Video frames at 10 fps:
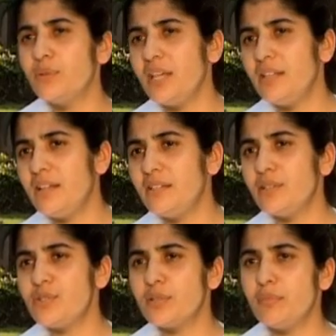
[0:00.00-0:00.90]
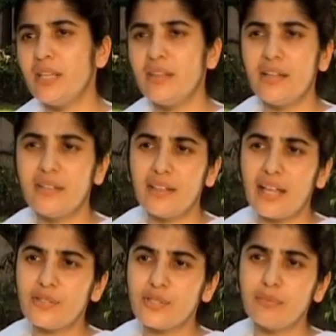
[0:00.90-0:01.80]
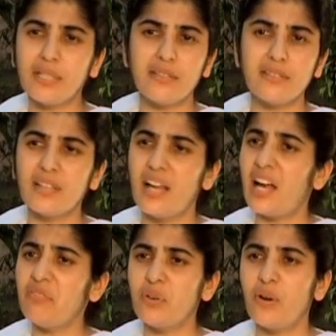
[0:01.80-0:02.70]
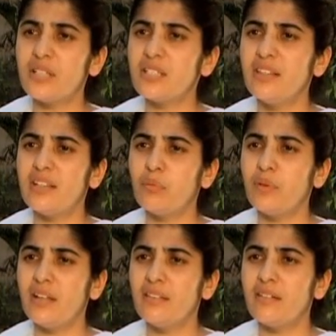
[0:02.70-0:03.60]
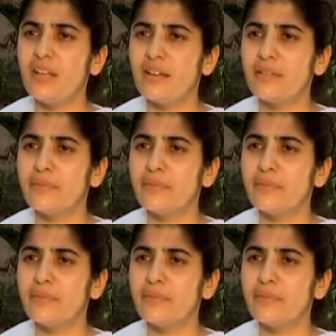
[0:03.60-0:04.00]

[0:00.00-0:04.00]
Oh, they did this to me, they did that to me, this. I've forgotten that I'm wearing the ring.